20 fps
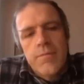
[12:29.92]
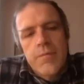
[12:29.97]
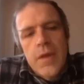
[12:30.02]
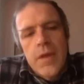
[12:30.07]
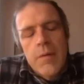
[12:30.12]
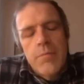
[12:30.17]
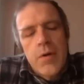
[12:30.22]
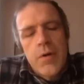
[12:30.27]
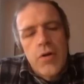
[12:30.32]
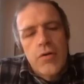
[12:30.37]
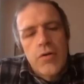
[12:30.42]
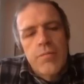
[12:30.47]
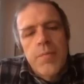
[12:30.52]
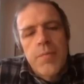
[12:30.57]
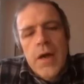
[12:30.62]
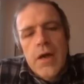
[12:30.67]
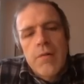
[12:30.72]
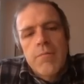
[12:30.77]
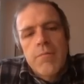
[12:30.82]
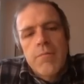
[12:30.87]
about
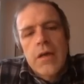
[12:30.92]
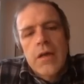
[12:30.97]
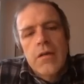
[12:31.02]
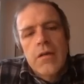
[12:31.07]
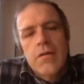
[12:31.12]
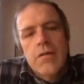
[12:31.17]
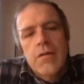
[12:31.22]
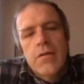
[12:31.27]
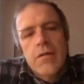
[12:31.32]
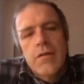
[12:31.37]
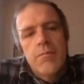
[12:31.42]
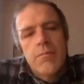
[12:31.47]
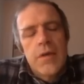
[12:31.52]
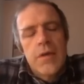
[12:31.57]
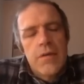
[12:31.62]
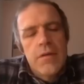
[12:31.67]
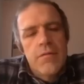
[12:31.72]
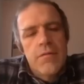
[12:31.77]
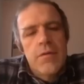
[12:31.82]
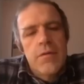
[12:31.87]
paramagnetism
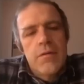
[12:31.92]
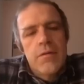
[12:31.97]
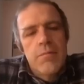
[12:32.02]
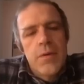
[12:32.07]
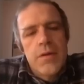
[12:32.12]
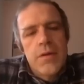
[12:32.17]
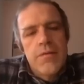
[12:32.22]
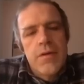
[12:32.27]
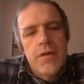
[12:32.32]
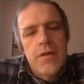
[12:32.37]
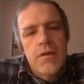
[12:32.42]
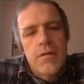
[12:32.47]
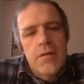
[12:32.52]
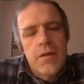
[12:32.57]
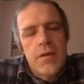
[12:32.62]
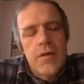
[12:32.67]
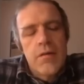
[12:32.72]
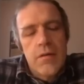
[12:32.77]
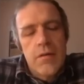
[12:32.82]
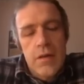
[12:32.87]
is basalt.
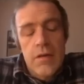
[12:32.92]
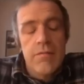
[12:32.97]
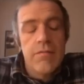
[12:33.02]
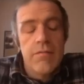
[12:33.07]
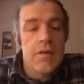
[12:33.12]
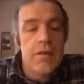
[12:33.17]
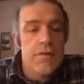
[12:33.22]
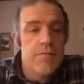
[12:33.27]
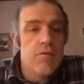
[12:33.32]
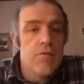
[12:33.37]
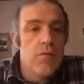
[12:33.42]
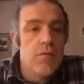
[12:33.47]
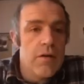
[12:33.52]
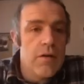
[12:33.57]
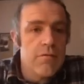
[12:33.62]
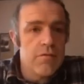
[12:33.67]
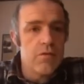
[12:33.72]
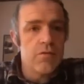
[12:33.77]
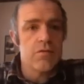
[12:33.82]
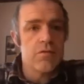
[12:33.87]
Even if you have
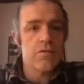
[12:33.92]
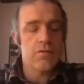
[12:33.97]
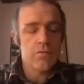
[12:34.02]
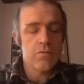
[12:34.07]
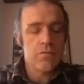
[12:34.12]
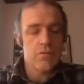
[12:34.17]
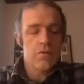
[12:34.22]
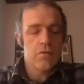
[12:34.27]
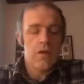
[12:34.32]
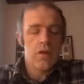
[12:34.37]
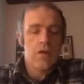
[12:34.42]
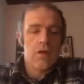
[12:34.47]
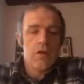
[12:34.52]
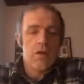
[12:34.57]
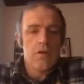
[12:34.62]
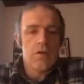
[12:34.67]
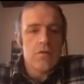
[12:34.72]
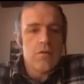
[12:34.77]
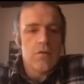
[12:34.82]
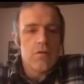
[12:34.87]
also
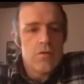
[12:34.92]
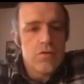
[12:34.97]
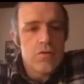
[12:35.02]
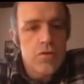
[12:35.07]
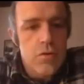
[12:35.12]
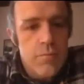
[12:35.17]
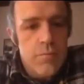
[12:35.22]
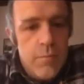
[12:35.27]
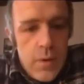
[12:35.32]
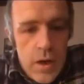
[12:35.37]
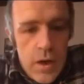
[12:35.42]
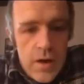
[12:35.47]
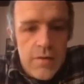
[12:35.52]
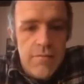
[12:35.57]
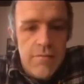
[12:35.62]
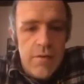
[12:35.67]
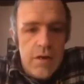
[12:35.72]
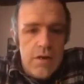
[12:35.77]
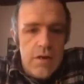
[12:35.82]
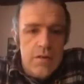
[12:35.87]
some
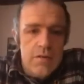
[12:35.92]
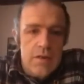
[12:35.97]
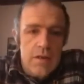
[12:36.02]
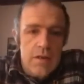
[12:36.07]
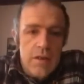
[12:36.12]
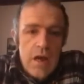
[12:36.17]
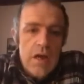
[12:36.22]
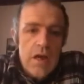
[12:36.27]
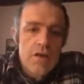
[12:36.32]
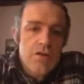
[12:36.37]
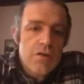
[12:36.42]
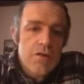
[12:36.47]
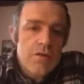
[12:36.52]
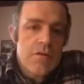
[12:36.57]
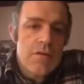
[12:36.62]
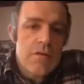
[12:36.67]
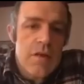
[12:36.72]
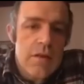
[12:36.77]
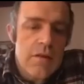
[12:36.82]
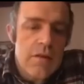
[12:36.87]
lavas and
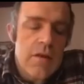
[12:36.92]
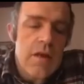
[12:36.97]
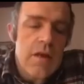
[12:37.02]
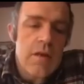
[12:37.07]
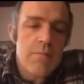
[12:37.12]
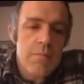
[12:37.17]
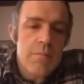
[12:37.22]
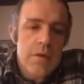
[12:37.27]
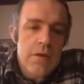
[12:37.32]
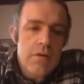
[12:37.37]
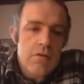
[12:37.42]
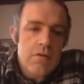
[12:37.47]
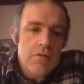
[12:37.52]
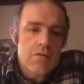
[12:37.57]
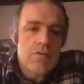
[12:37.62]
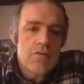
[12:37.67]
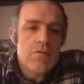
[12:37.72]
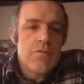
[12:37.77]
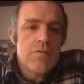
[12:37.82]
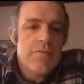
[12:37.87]
ashes that can be
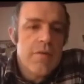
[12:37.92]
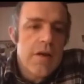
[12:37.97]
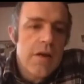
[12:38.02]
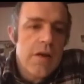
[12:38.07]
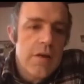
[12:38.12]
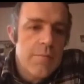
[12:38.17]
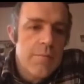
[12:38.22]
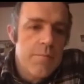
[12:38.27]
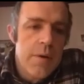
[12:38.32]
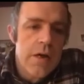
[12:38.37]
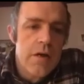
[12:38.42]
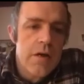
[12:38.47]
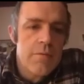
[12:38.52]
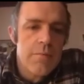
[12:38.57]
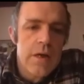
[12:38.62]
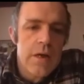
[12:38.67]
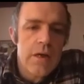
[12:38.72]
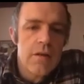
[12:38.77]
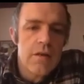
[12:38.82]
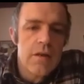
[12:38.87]
also very
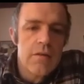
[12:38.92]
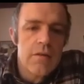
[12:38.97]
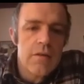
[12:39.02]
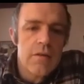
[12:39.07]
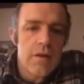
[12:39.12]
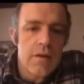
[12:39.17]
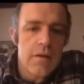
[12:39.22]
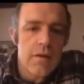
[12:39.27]
paramagnetic.